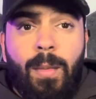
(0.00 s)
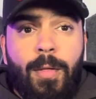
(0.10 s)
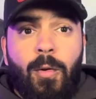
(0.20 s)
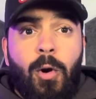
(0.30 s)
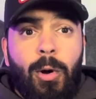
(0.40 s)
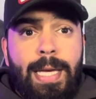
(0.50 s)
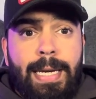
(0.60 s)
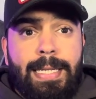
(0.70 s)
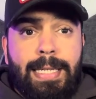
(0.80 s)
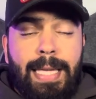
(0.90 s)
whether or not he
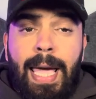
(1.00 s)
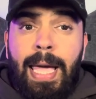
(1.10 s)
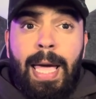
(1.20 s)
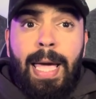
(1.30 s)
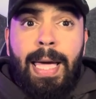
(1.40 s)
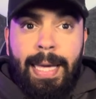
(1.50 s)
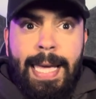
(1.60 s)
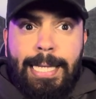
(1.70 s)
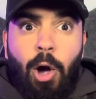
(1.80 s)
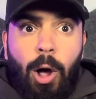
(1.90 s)
could stay,
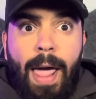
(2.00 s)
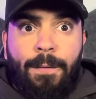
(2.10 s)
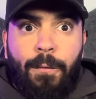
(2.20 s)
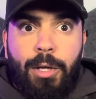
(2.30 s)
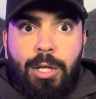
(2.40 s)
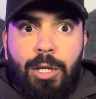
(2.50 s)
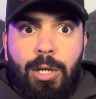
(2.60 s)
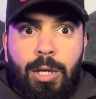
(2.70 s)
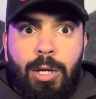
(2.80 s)
he's got leverage.